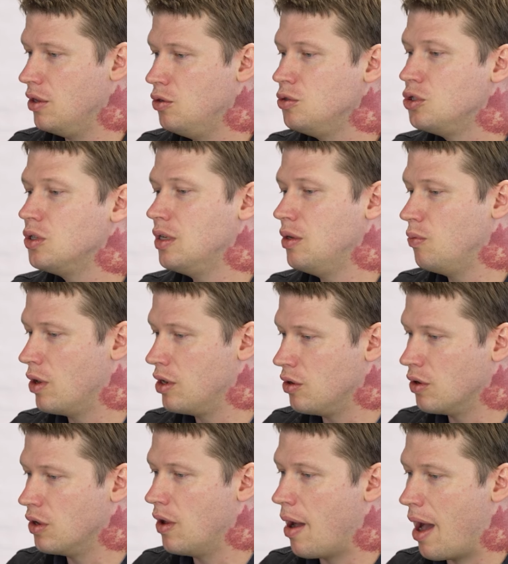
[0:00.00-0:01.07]
Usually
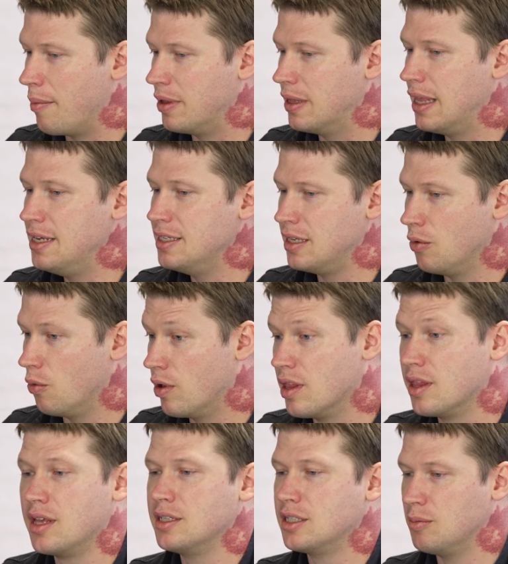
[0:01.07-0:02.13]
when I'm glazing, one
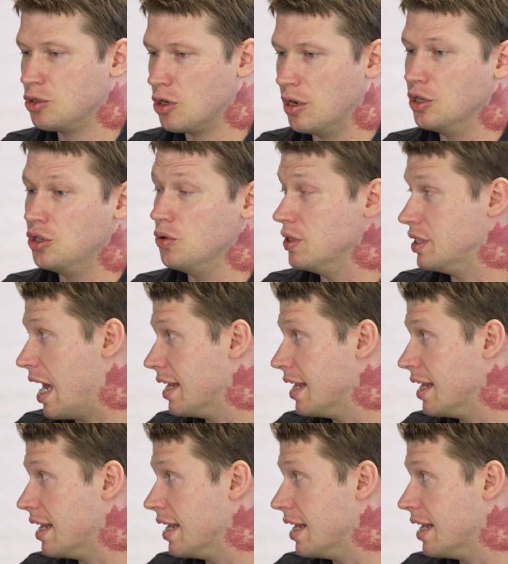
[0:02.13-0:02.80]
of the things I'm trying to do is